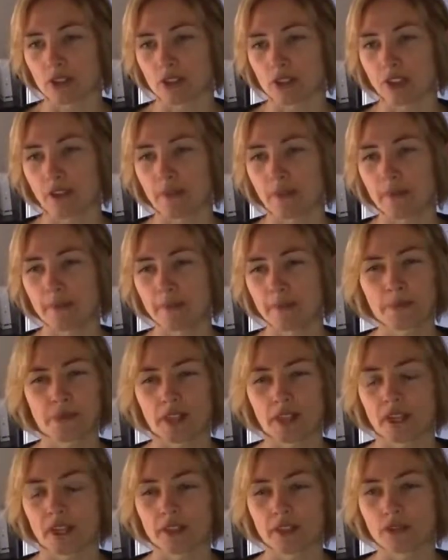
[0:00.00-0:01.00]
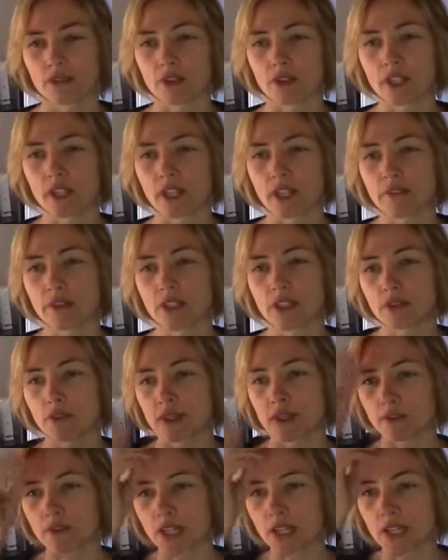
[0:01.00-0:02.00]
So I didn't really have any
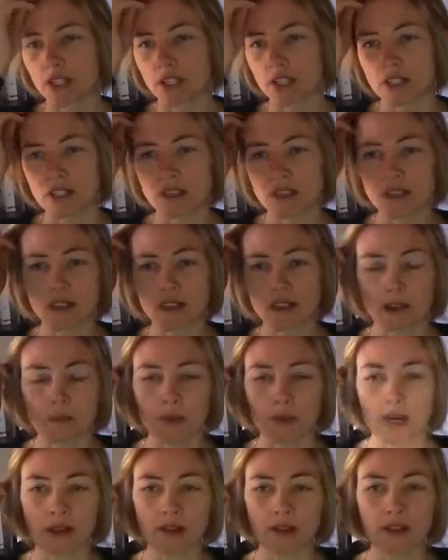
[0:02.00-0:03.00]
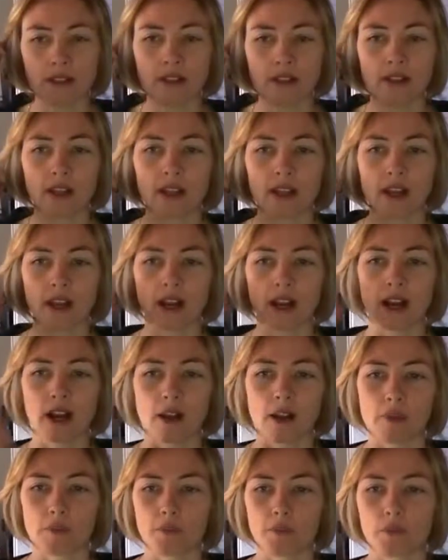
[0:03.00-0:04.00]
reservations about it.
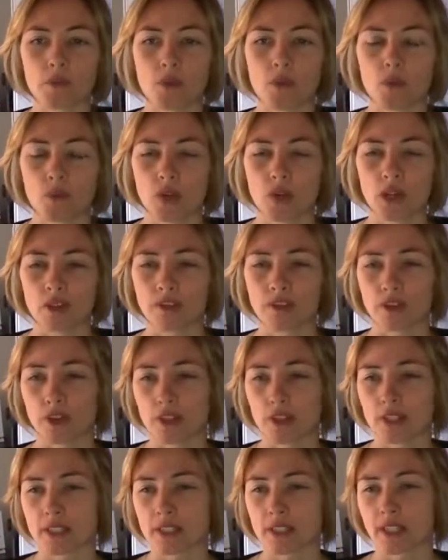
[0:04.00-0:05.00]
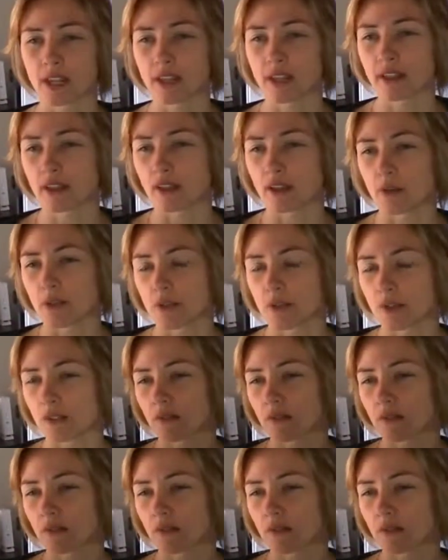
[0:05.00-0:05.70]
When I first started, I was